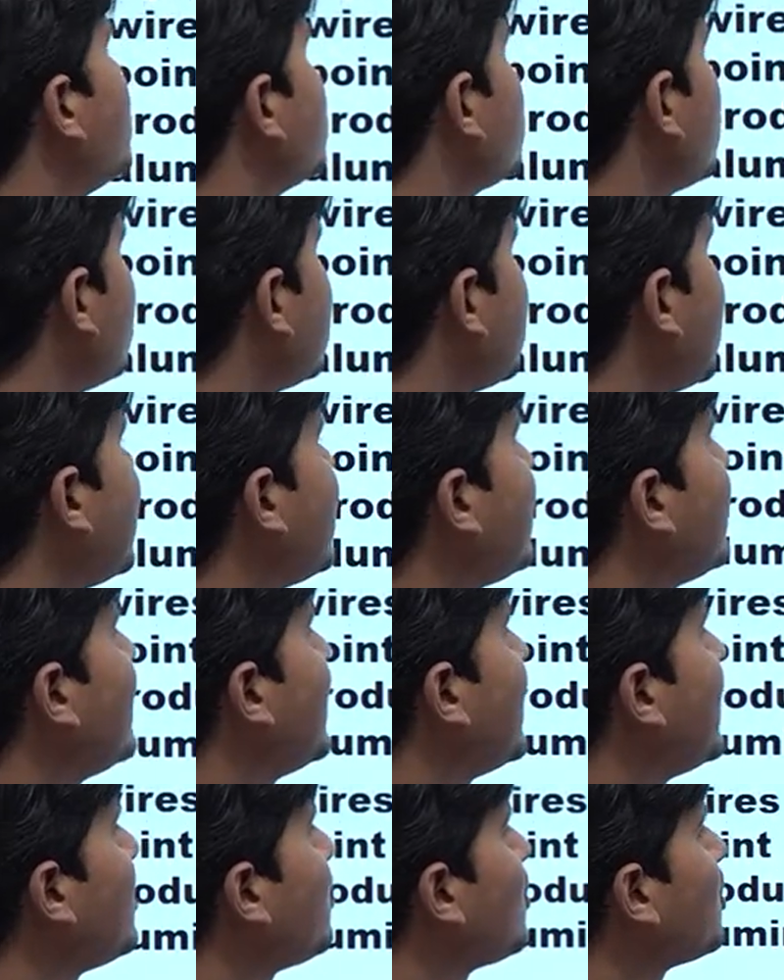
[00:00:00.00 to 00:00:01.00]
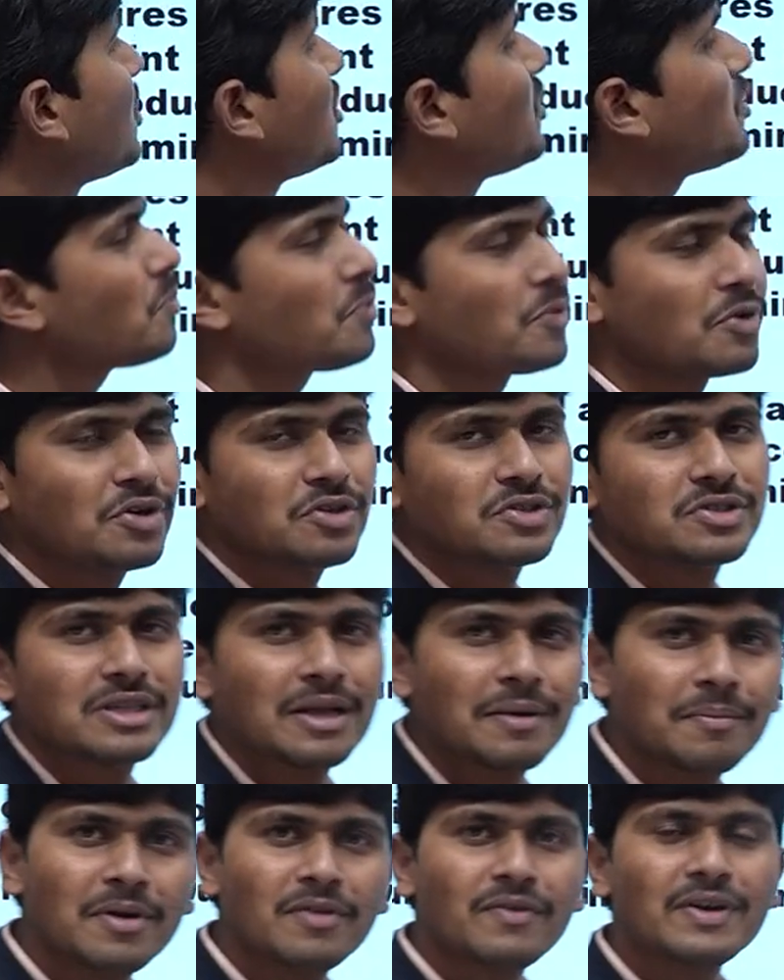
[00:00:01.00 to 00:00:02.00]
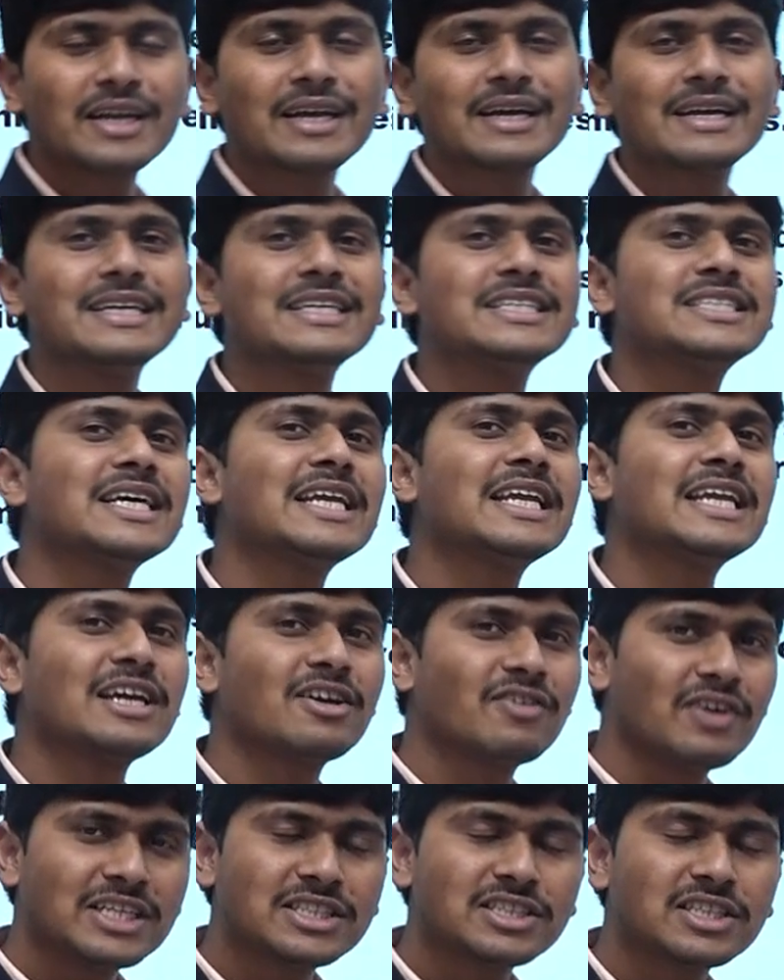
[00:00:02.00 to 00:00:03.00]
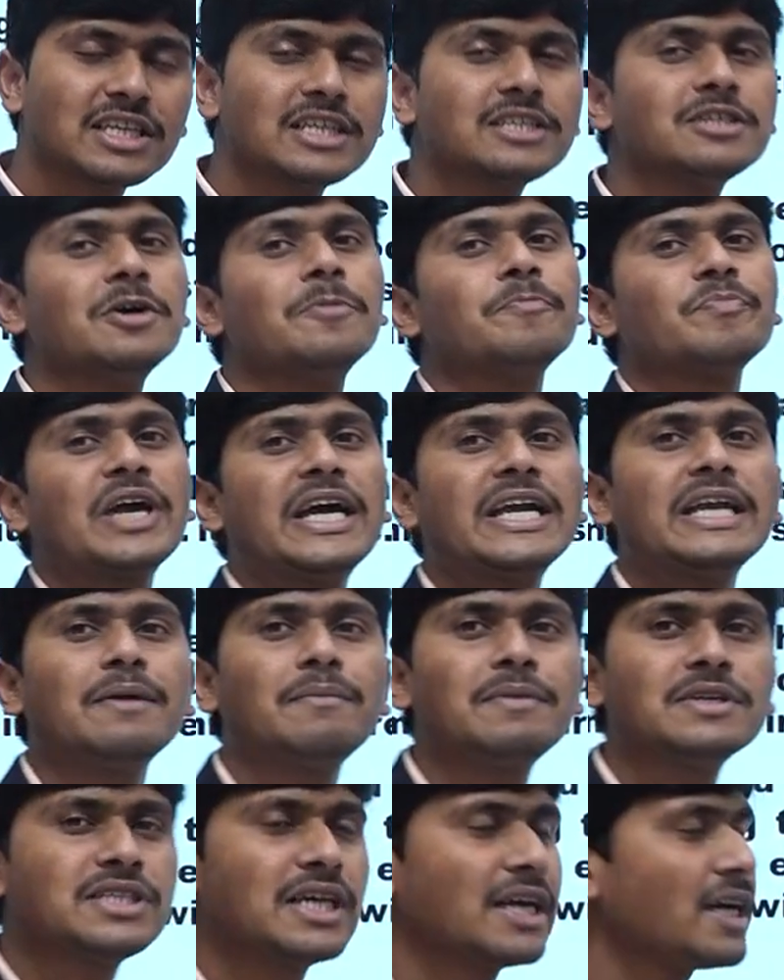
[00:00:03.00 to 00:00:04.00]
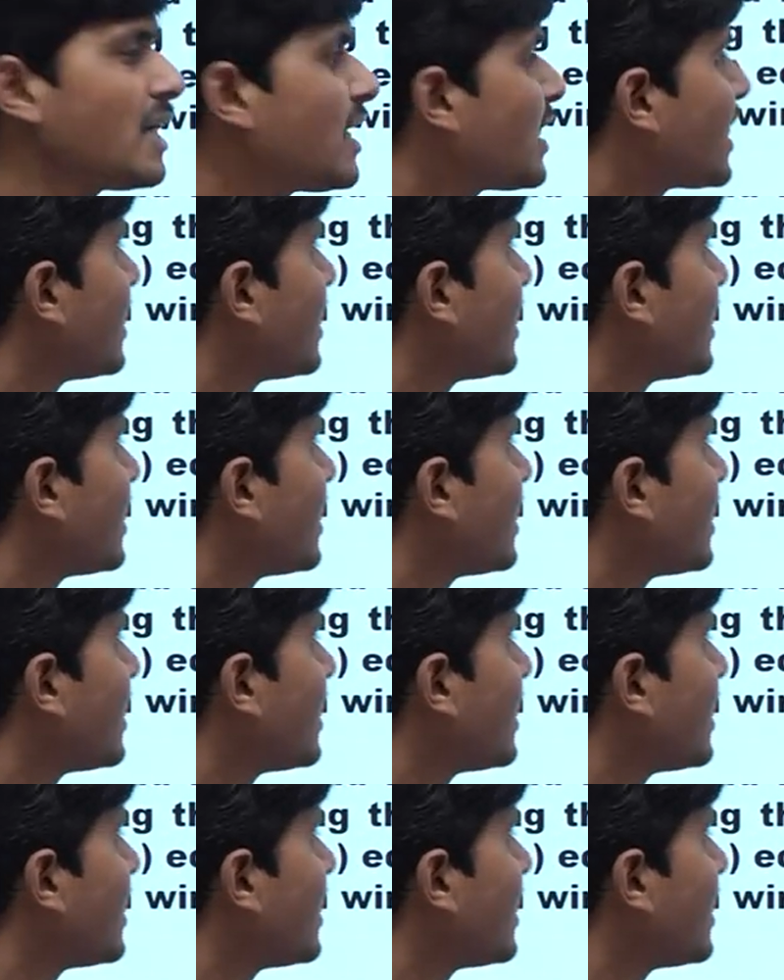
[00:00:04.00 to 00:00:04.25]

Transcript: so that in order to produce number one condition equal stress and number second